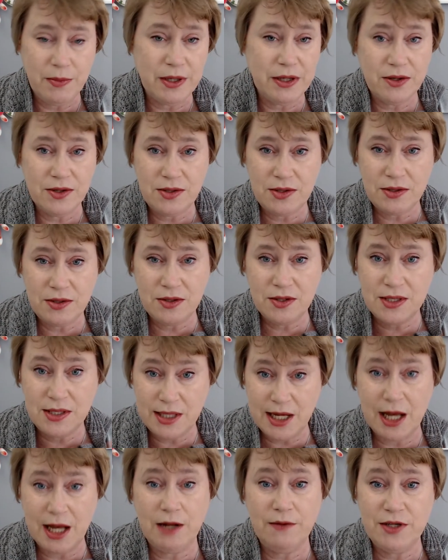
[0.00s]
because the
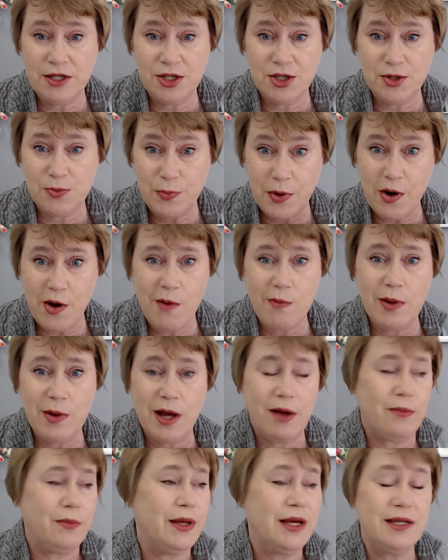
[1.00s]
selvage
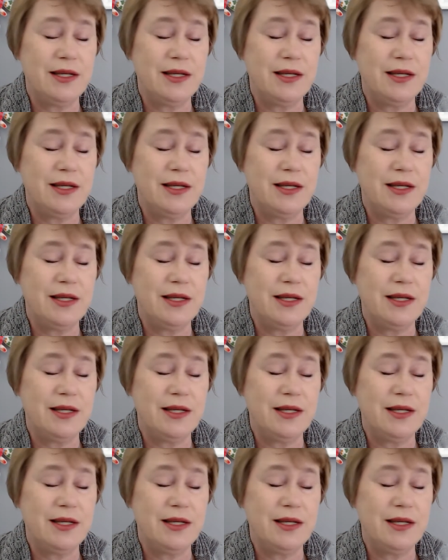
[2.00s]
problem,